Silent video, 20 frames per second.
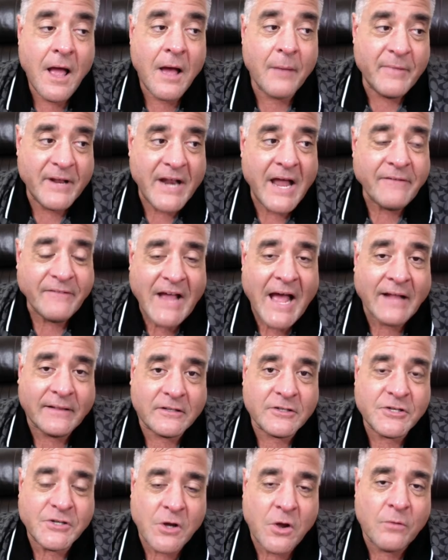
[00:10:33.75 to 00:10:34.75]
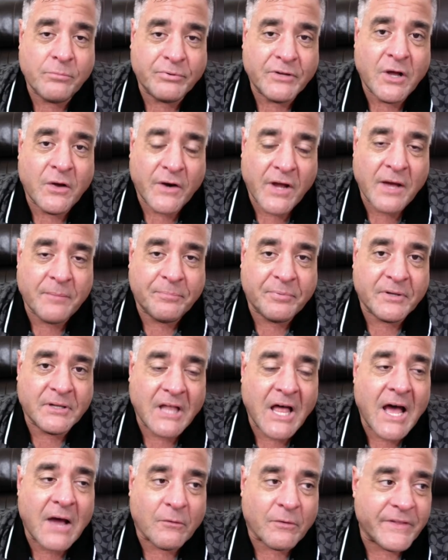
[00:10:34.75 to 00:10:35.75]
I mean, I've got the show blown up a
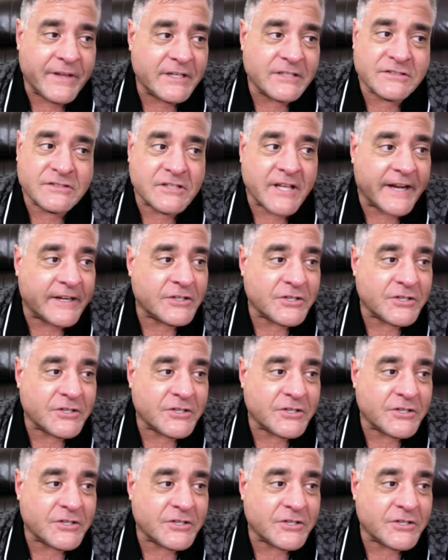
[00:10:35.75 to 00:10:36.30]
lot where they just like